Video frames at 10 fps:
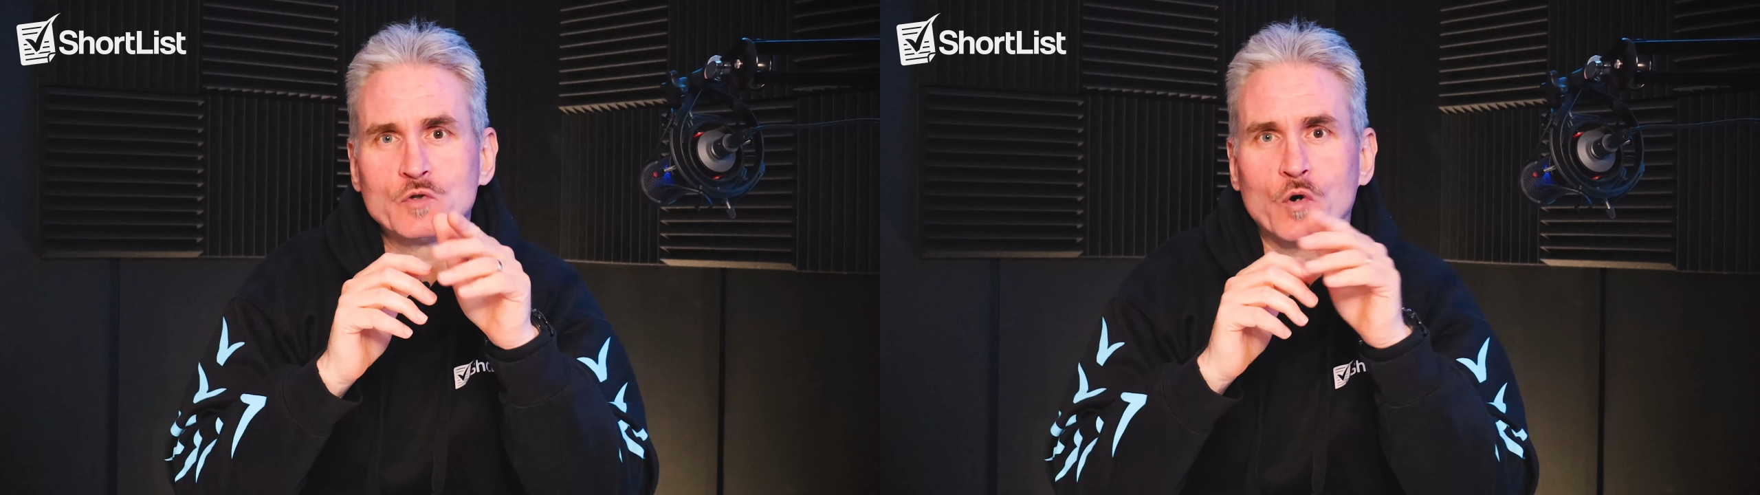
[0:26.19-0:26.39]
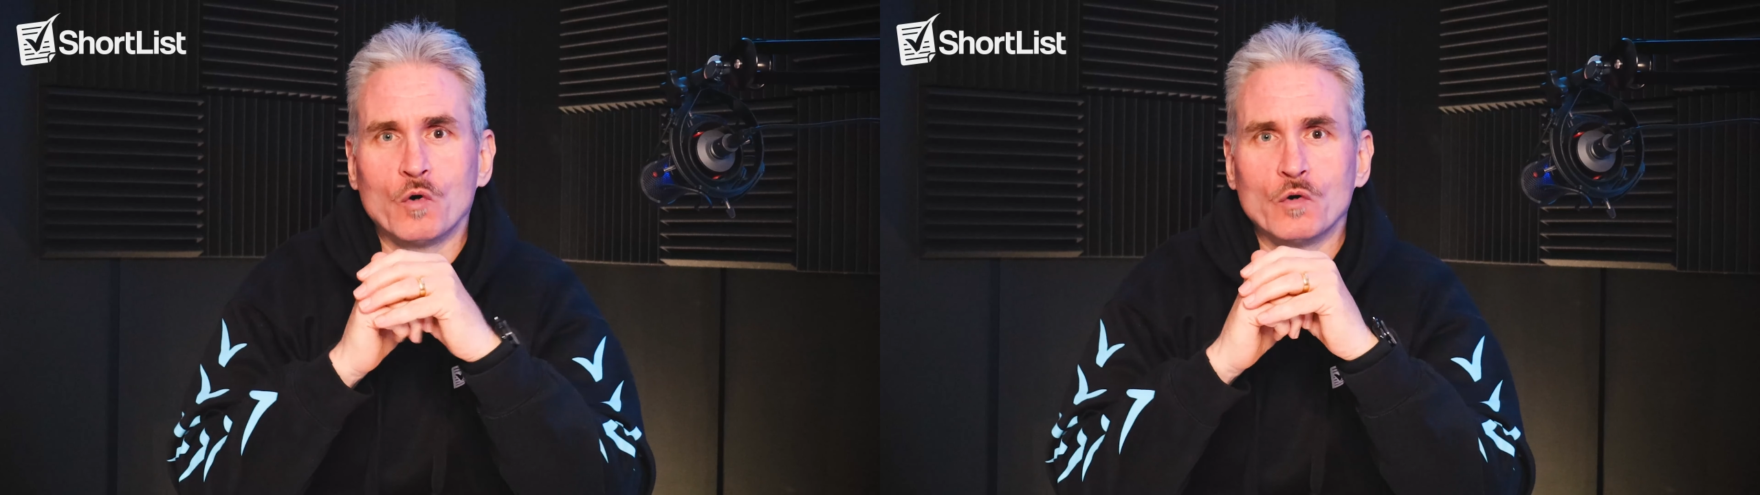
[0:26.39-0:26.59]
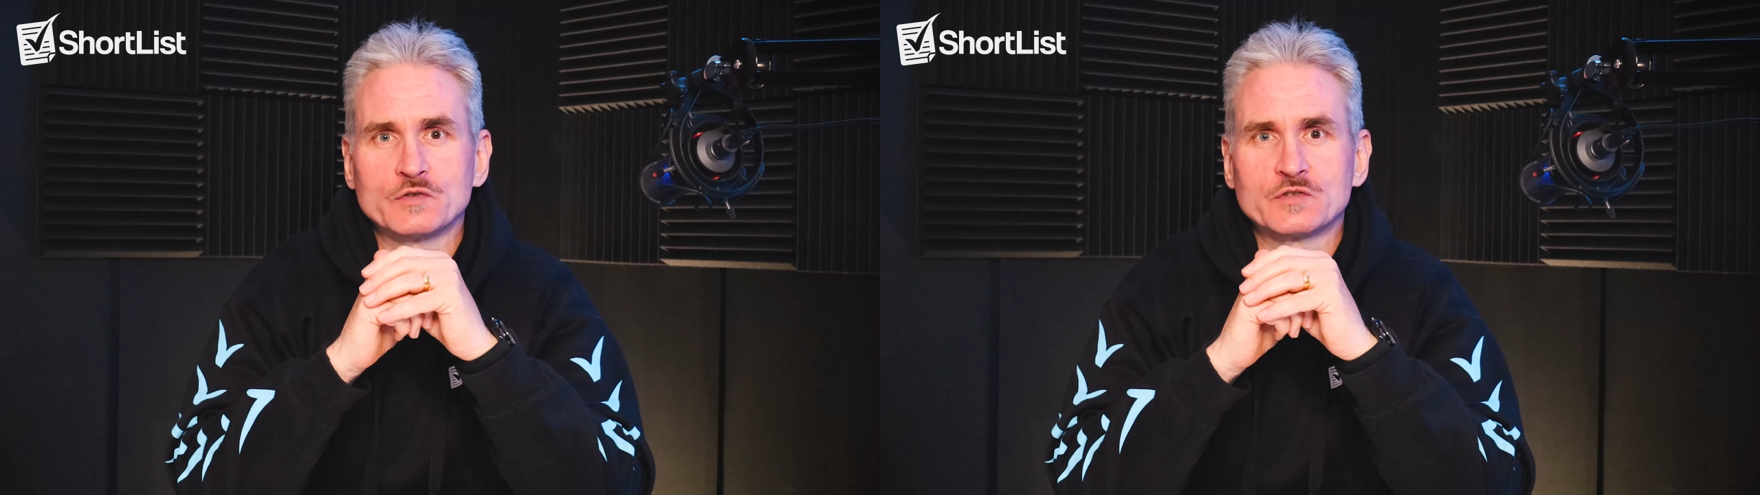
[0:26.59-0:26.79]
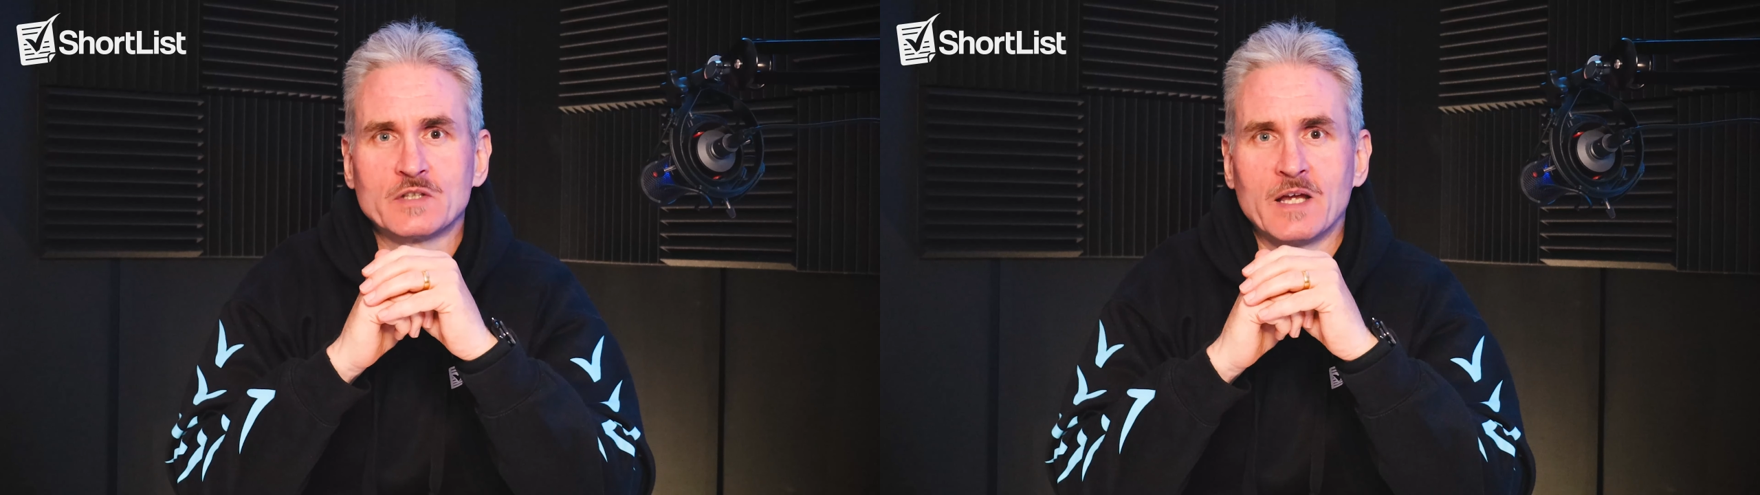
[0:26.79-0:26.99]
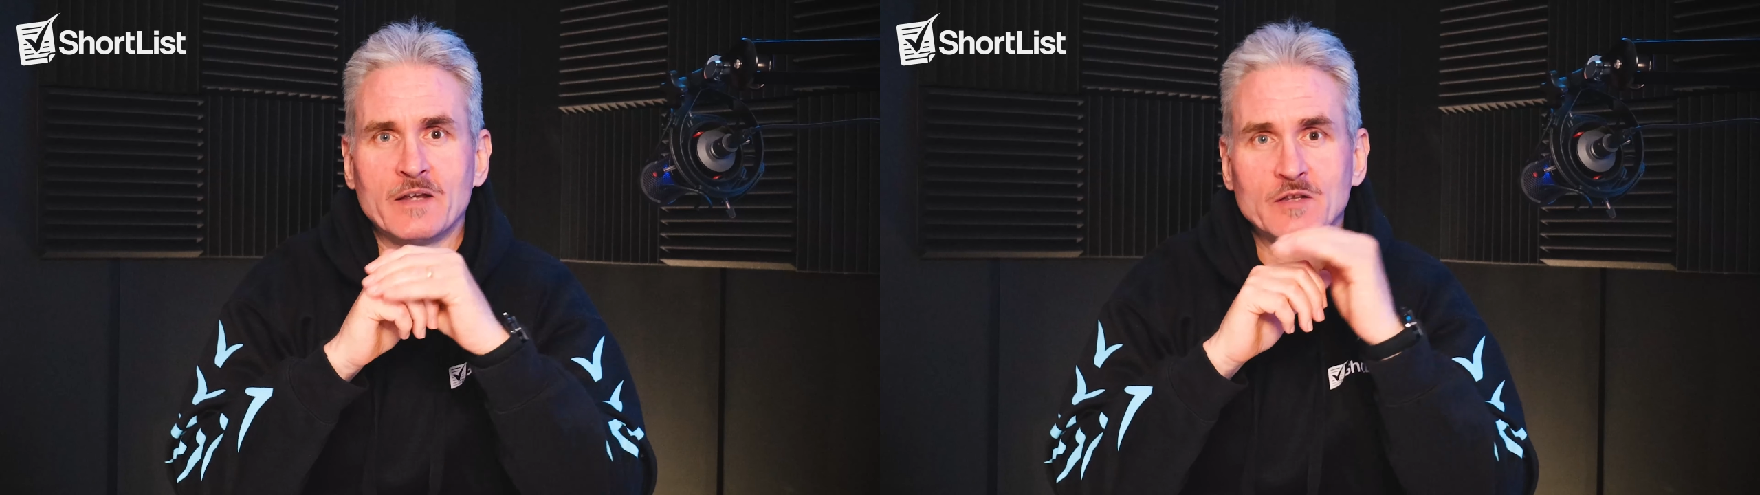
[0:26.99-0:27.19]

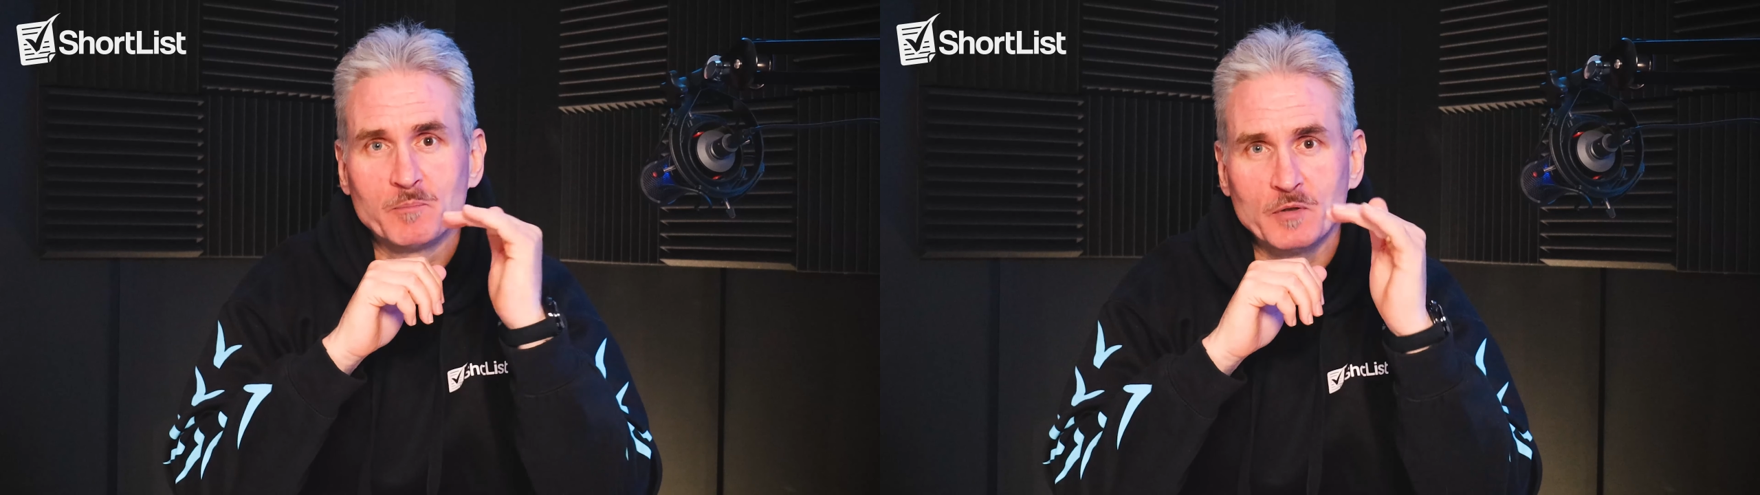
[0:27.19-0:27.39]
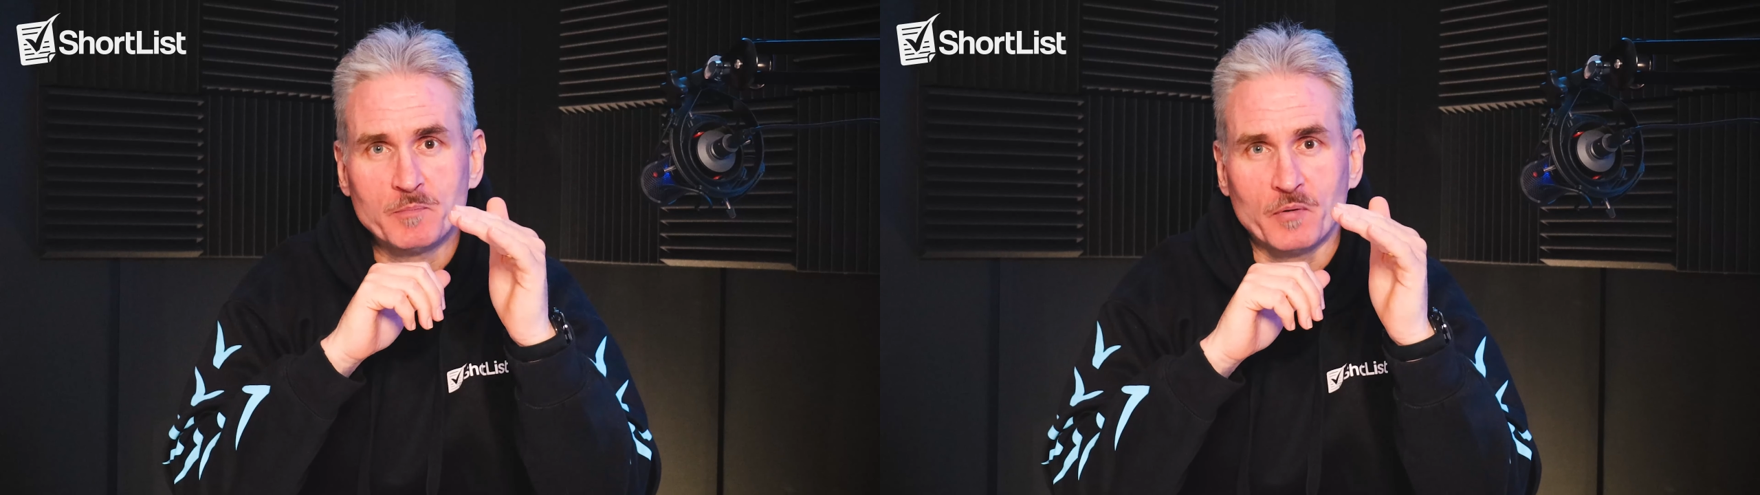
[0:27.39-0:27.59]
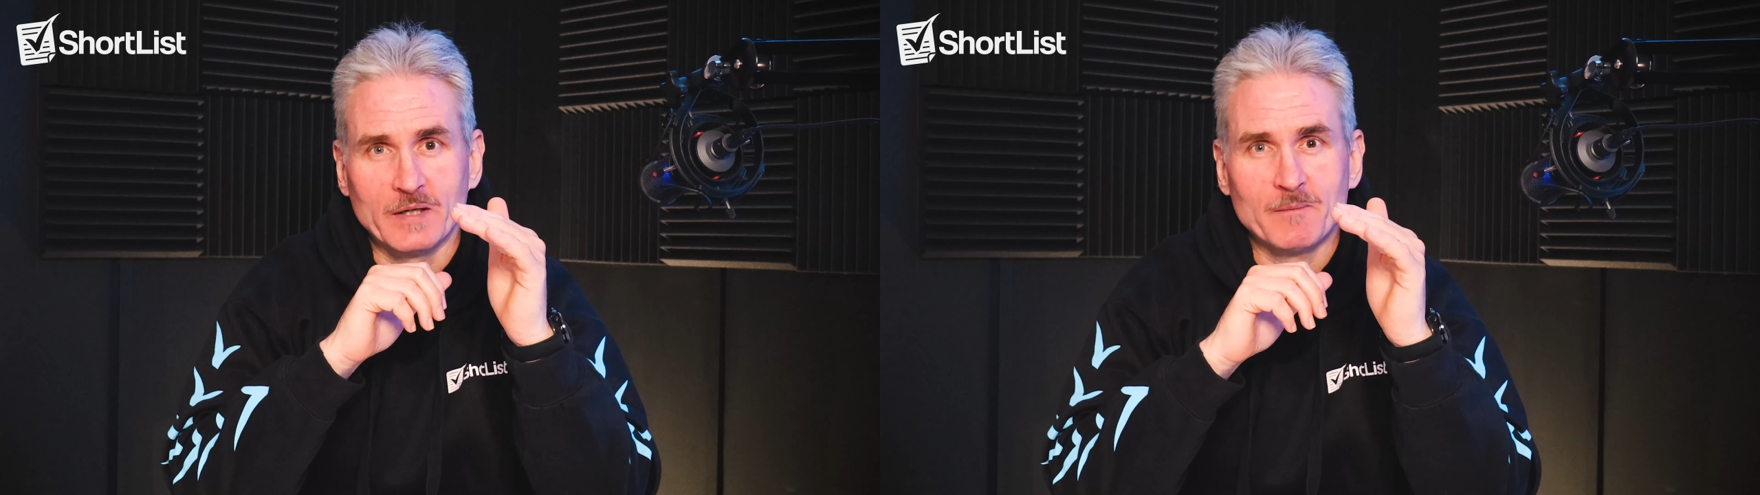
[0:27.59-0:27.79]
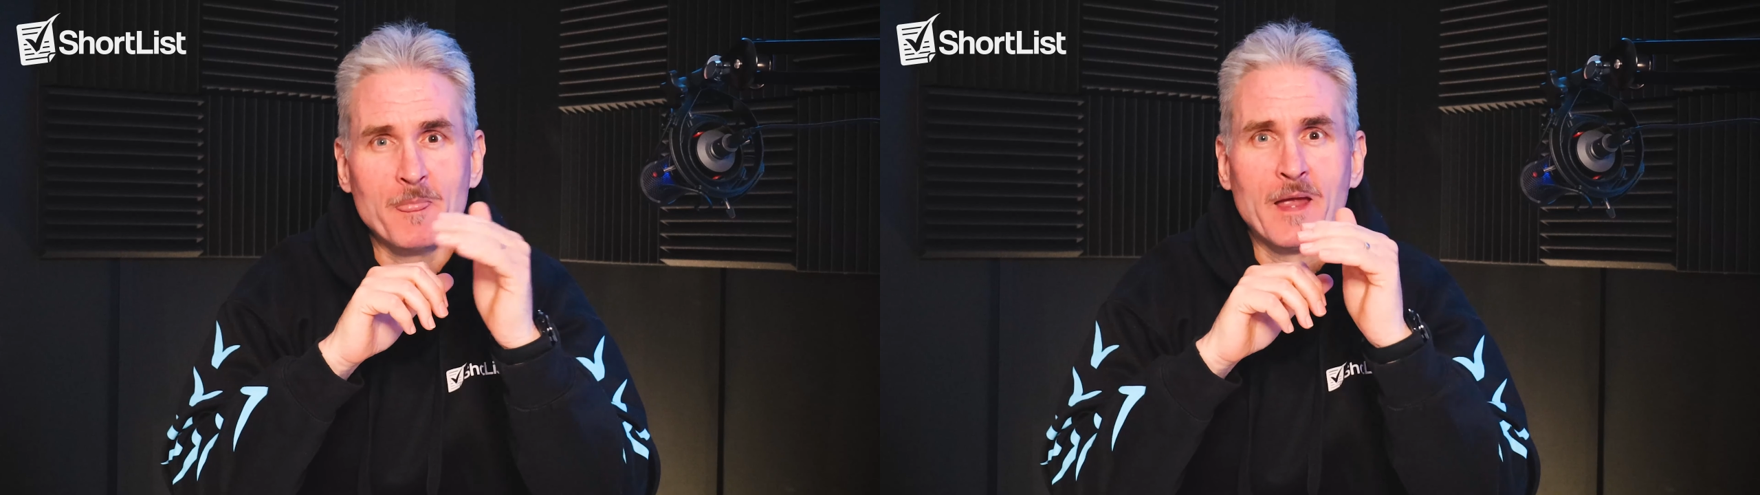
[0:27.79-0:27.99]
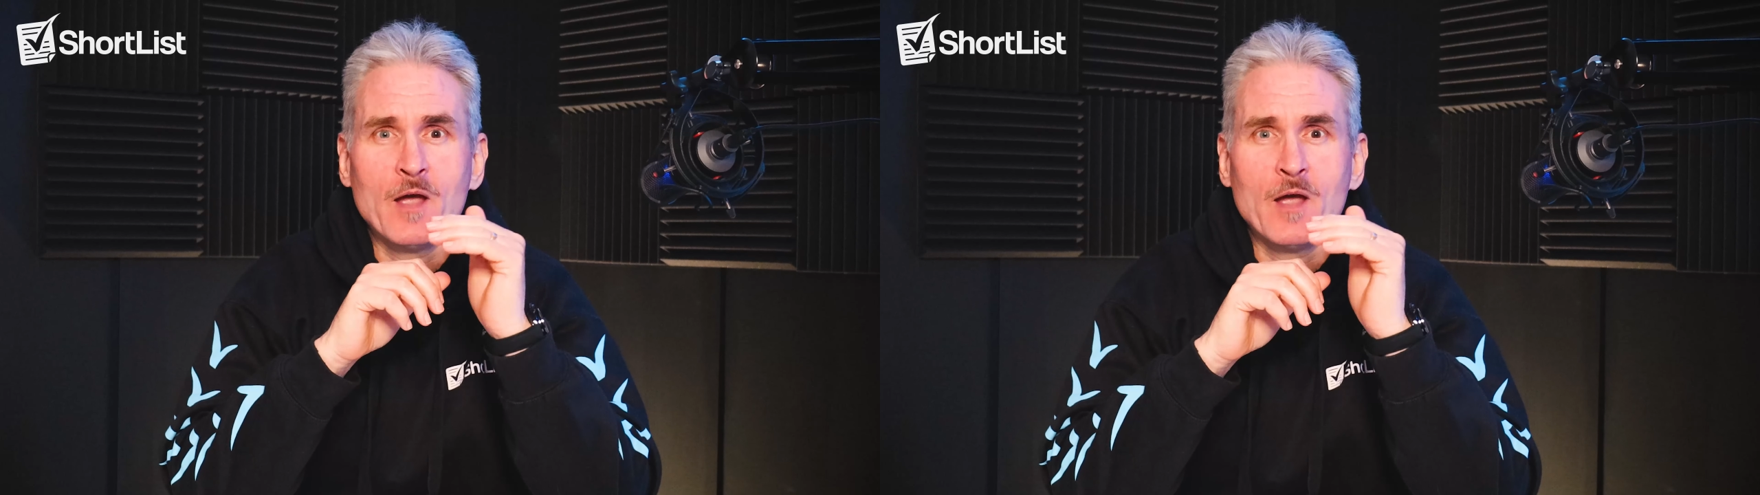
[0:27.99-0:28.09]
course, The Blueprint,